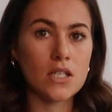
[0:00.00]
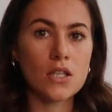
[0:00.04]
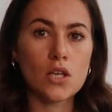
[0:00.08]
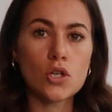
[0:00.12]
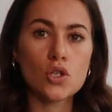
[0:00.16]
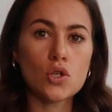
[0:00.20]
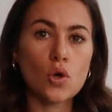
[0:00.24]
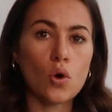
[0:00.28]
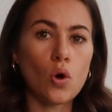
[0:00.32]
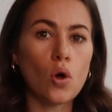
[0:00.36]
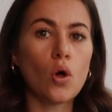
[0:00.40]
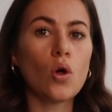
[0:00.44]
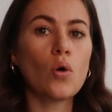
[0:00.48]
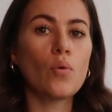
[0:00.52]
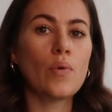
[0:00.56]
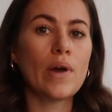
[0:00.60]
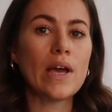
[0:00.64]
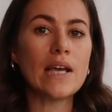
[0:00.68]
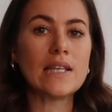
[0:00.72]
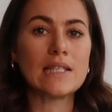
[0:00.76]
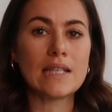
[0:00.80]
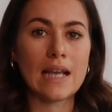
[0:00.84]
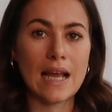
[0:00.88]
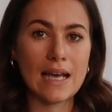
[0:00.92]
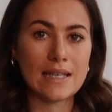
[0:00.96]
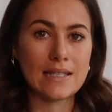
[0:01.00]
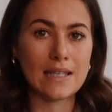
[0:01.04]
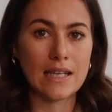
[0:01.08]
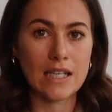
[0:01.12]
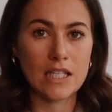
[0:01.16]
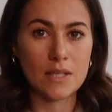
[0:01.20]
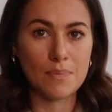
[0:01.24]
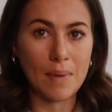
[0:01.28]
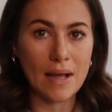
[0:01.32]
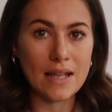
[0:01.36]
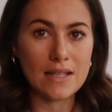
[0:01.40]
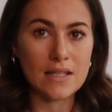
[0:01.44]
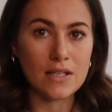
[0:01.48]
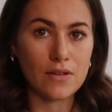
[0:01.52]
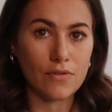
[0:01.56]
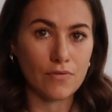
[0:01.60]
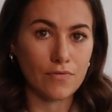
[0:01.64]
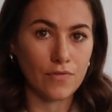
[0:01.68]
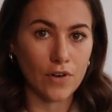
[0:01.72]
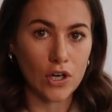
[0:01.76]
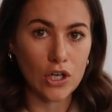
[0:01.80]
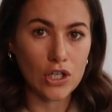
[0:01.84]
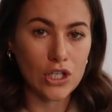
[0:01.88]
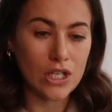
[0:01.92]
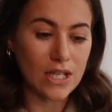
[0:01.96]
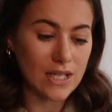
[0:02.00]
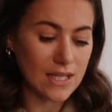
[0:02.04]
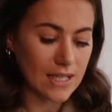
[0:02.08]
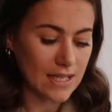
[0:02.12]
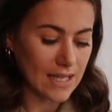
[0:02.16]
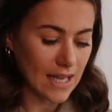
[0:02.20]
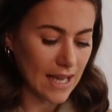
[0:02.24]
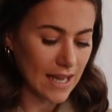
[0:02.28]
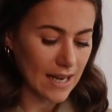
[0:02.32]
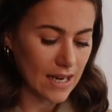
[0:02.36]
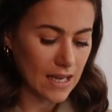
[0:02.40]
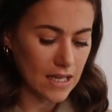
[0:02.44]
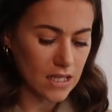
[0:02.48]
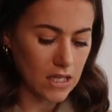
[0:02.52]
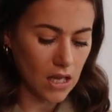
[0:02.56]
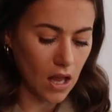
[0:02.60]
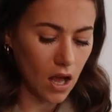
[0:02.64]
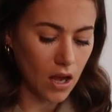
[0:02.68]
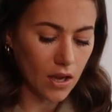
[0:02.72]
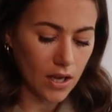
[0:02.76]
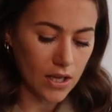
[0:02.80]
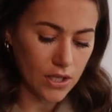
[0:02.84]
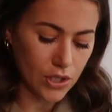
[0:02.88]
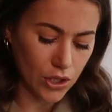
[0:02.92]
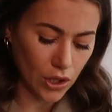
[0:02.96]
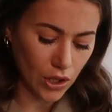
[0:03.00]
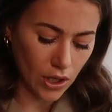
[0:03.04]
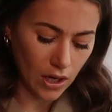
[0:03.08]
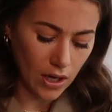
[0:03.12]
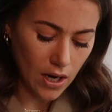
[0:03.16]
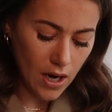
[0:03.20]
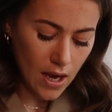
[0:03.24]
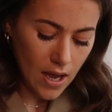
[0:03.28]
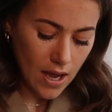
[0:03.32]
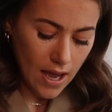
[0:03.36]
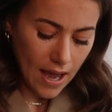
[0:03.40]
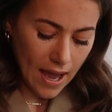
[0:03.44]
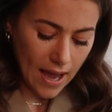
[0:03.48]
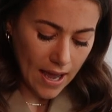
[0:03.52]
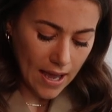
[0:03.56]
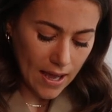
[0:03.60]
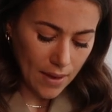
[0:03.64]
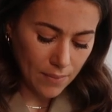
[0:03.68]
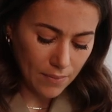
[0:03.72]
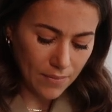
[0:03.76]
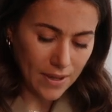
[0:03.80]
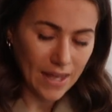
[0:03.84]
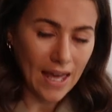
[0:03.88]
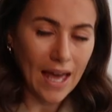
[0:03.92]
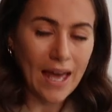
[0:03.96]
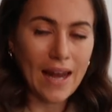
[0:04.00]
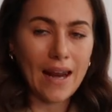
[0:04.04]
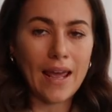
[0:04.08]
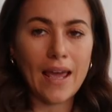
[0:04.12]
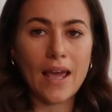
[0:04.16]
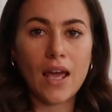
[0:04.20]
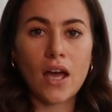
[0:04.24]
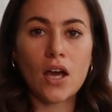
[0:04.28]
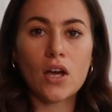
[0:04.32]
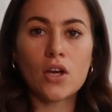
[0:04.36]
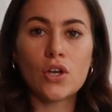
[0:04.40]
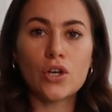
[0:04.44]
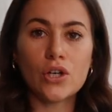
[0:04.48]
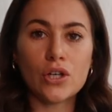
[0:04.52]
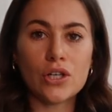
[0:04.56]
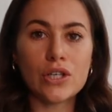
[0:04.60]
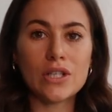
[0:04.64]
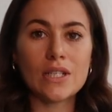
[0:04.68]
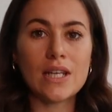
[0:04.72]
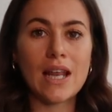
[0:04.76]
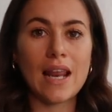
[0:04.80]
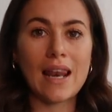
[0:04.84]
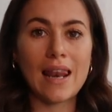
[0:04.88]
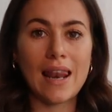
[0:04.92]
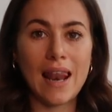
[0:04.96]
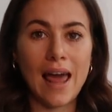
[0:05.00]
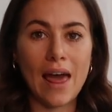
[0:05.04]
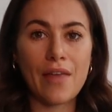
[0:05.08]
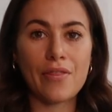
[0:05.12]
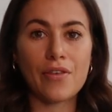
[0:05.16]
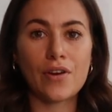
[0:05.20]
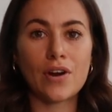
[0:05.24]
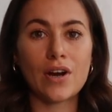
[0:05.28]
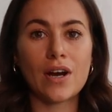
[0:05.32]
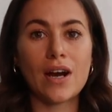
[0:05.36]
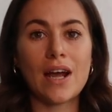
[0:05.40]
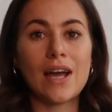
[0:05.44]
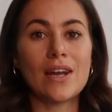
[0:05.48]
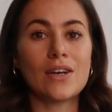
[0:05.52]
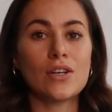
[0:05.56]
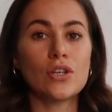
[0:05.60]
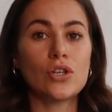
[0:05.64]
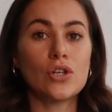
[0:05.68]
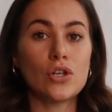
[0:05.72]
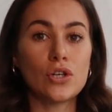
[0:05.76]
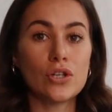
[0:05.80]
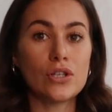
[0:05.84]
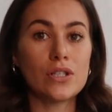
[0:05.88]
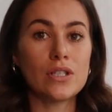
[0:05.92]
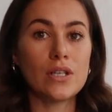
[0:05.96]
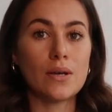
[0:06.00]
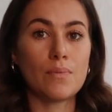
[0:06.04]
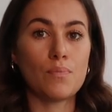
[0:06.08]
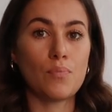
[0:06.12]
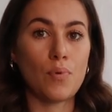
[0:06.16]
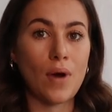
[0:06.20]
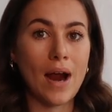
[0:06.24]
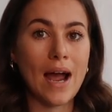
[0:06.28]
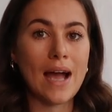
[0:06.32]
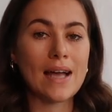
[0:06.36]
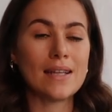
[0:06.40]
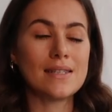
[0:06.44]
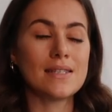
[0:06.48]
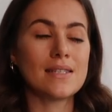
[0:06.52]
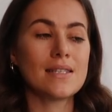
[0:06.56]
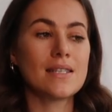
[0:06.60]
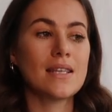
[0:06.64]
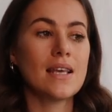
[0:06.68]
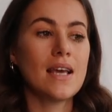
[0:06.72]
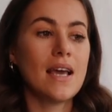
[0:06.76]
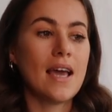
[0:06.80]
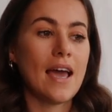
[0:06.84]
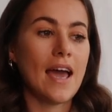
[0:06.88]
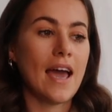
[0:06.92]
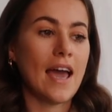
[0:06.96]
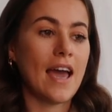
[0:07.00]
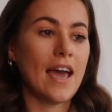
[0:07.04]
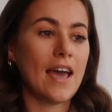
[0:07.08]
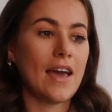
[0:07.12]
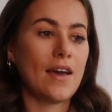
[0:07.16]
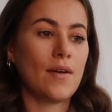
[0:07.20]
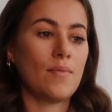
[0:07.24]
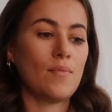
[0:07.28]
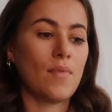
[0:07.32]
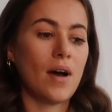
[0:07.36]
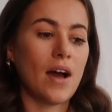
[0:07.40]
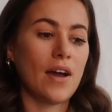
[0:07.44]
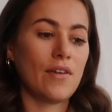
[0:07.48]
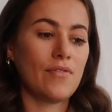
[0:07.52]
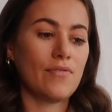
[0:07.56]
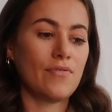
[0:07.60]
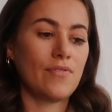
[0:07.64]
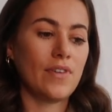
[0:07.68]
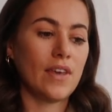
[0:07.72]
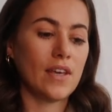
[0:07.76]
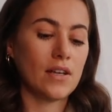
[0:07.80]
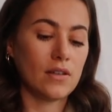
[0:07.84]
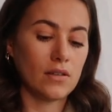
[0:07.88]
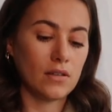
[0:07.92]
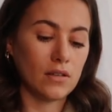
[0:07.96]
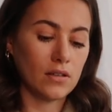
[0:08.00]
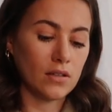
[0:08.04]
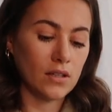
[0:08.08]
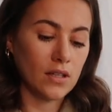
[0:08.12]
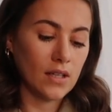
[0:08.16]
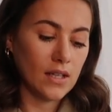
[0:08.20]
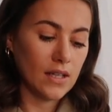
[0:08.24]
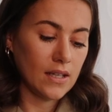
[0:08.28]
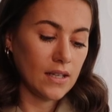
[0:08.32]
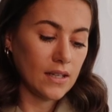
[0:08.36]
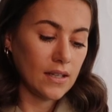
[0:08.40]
There's always less expensive versions, and as long as you're getting good leather and good brands, I feel